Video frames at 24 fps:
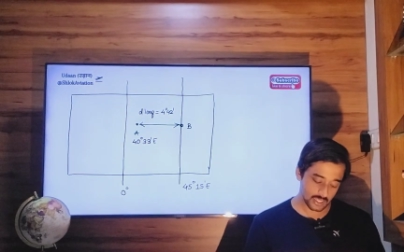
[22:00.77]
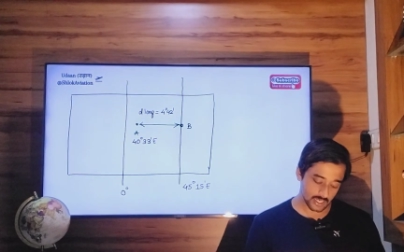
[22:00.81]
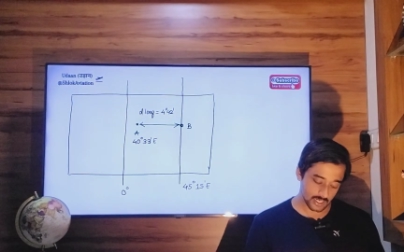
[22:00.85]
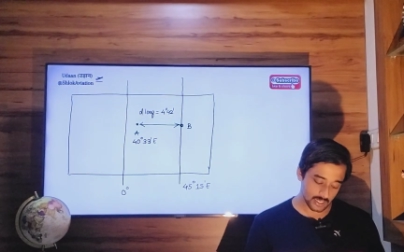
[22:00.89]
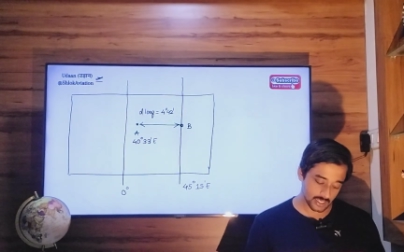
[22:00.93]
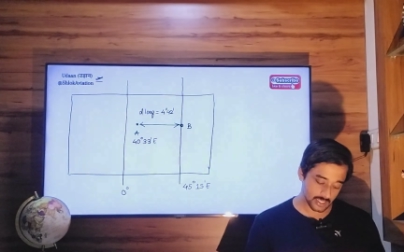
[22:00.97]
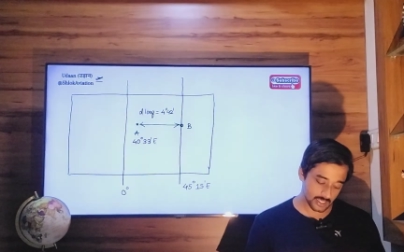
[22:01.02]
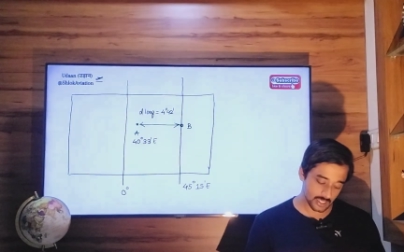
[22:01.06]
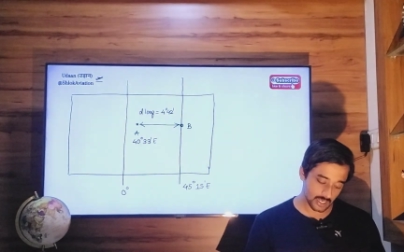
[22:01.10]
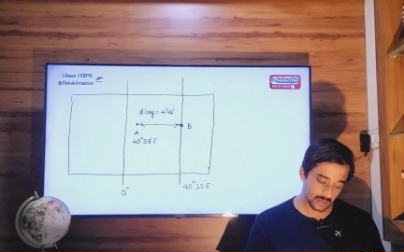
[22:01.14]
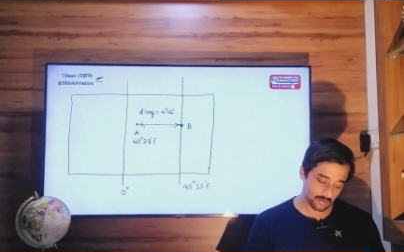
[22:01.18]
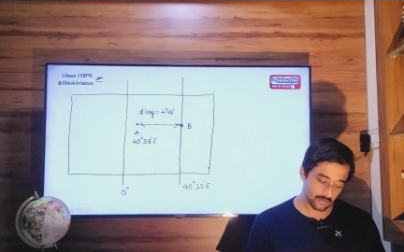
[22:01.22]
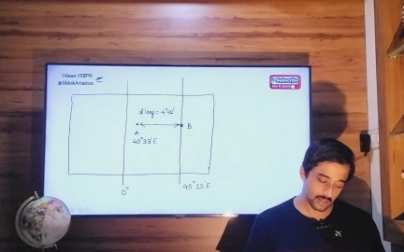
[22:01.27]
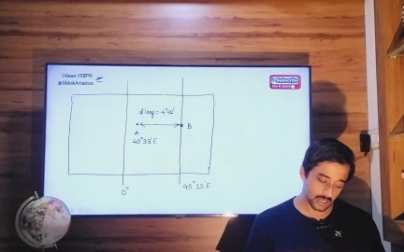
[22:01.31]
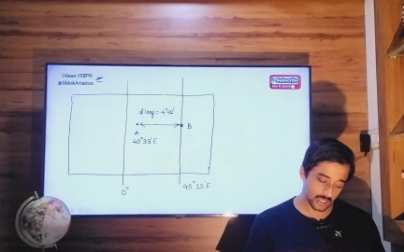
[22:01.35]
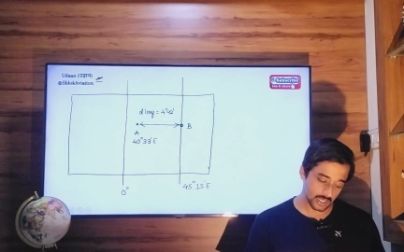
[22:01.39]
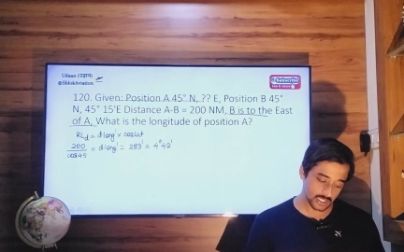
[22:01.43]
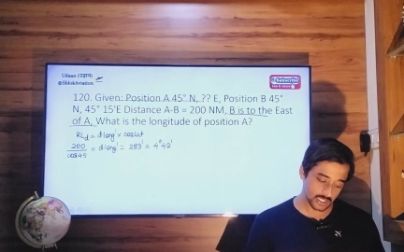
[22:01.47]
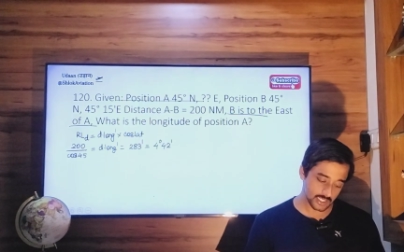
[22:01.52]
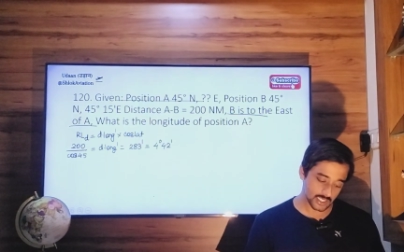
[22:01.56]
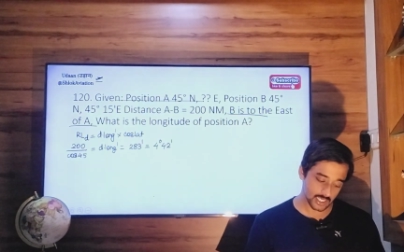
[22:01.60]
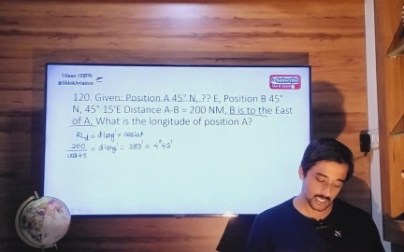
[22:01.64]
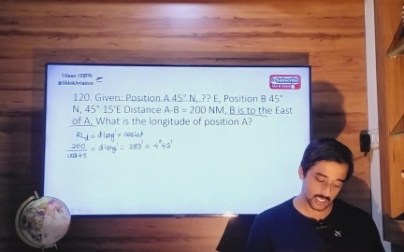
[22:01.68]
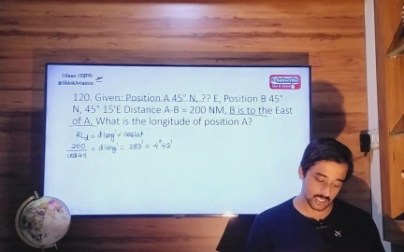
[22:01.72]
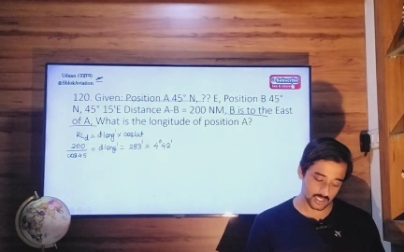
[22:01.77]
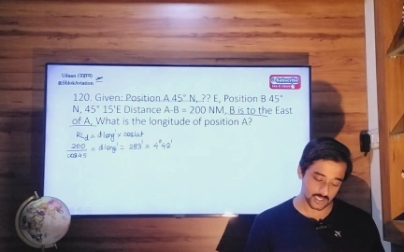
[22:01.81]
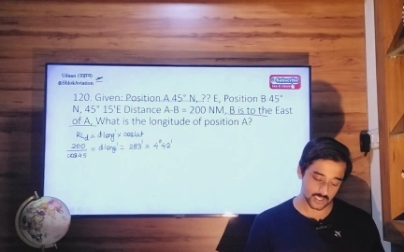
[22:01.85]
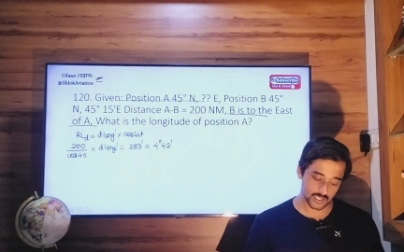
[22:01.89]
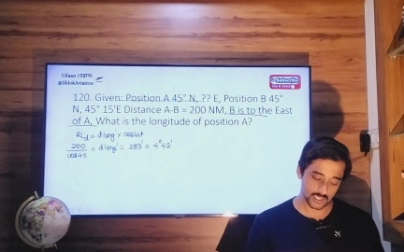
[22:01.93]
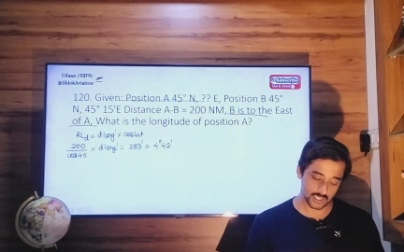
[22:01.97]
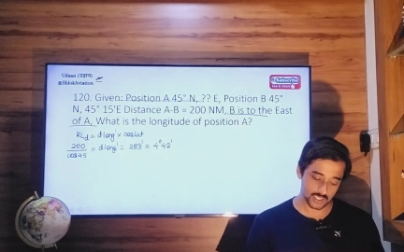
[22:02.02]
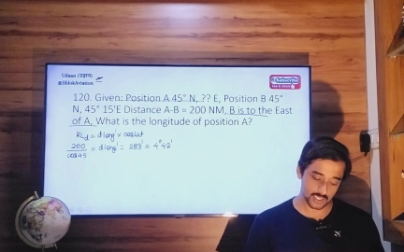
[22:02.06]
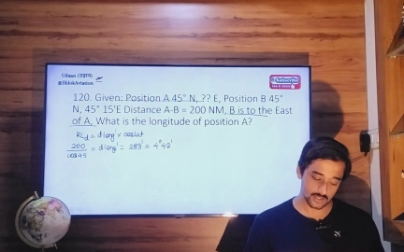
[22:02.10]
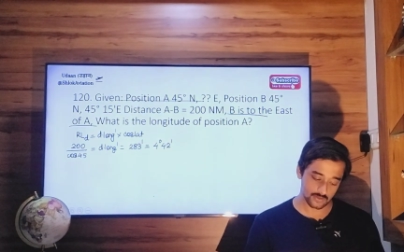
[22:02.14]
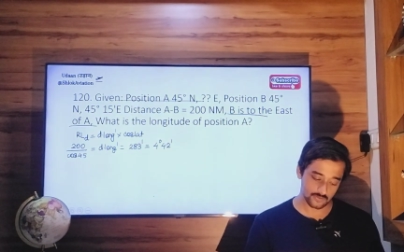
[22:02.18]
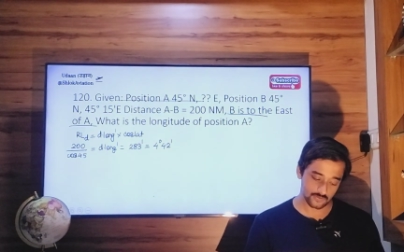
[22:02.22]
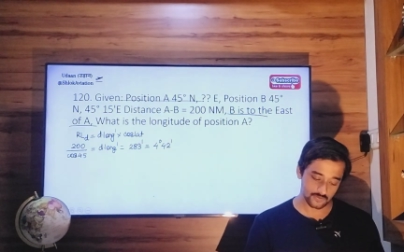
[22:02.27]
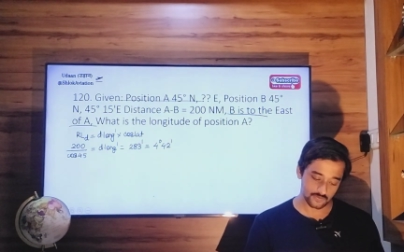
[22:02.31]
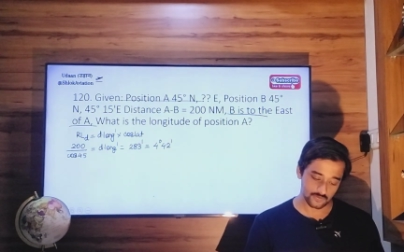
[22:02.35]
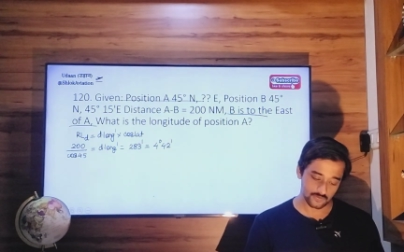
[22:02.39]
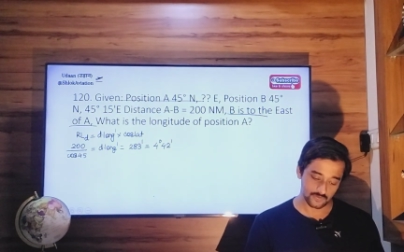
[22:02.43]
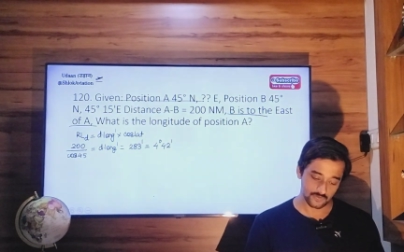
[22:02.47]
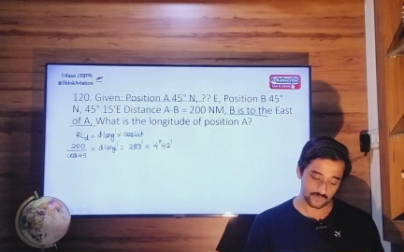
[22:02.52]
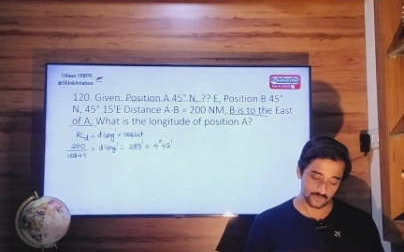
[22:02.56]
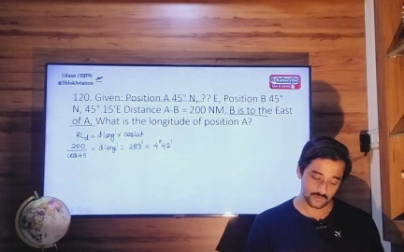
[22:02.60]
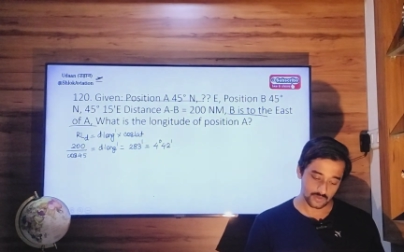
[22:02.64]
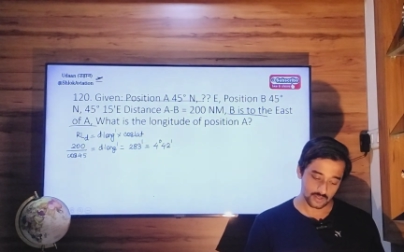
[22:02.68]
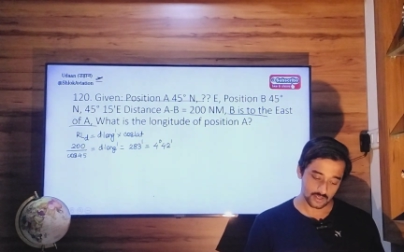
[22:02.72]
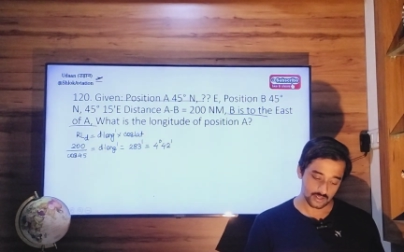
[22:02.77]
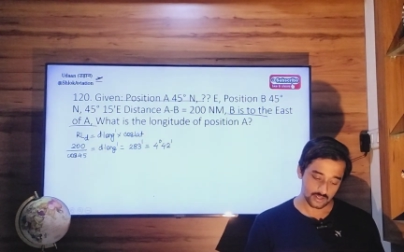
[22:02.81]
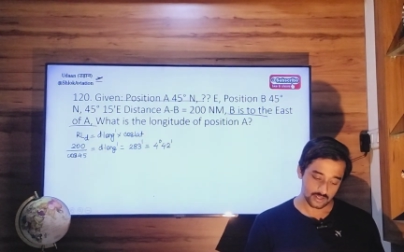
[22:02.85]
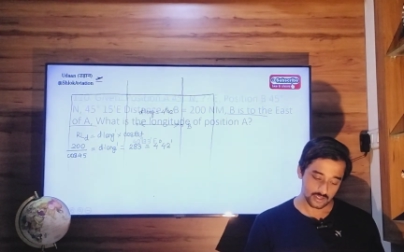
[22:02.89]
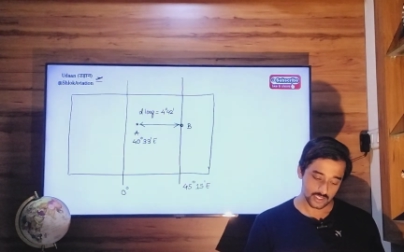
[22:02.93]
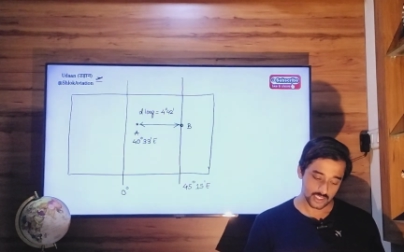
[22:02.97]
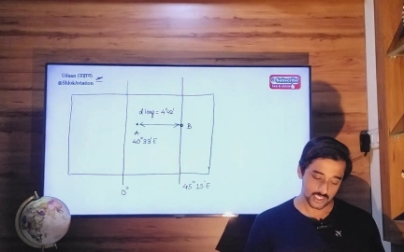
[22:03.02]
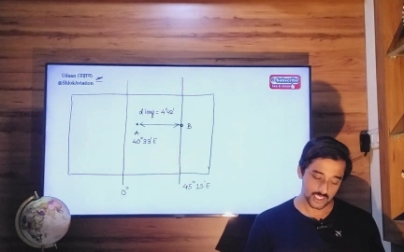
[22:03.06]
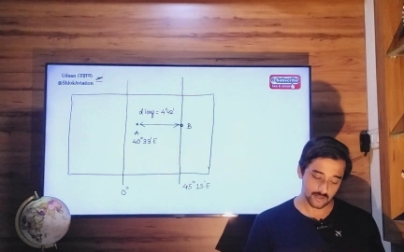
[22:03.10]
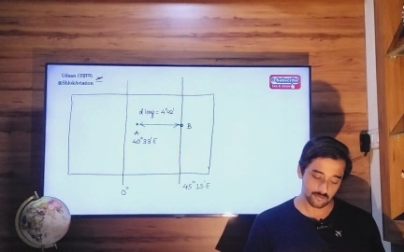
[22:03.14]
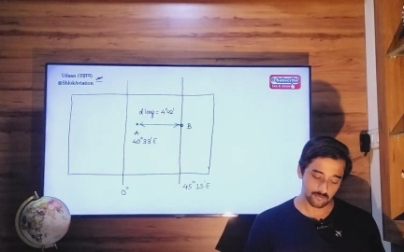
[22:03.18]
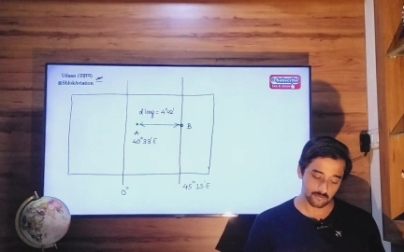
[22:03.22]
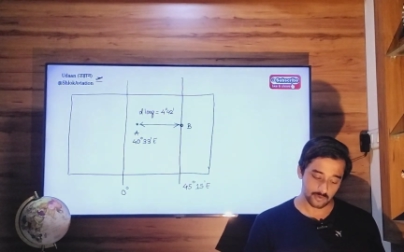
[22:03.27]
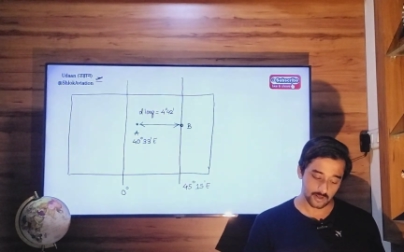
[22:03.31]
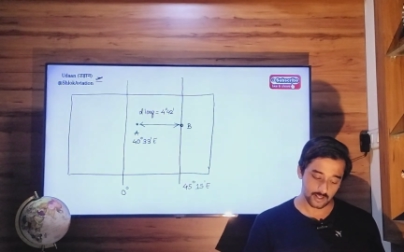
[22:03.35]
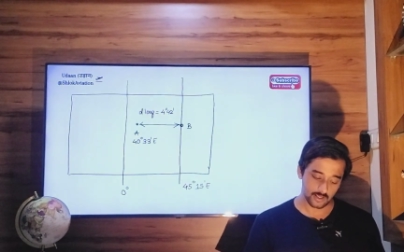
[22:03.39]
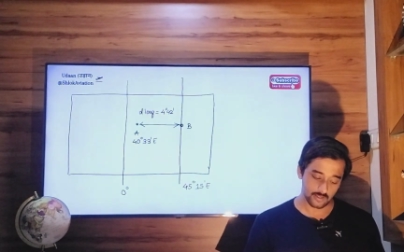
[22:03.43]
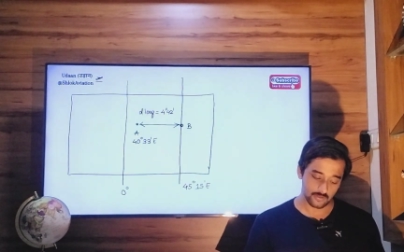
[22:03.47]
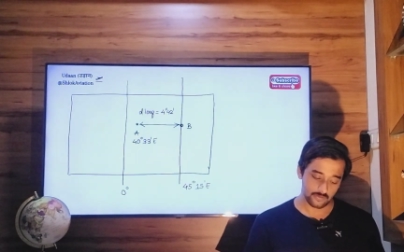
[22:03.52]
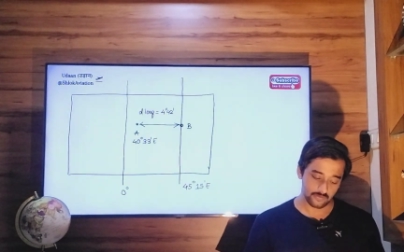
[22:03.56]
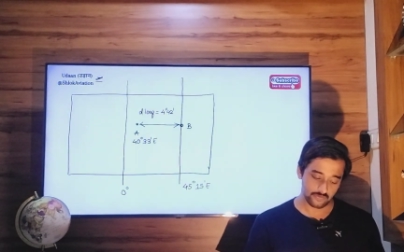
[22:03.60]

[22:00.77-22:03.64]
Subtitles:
33 minutes east. Simple.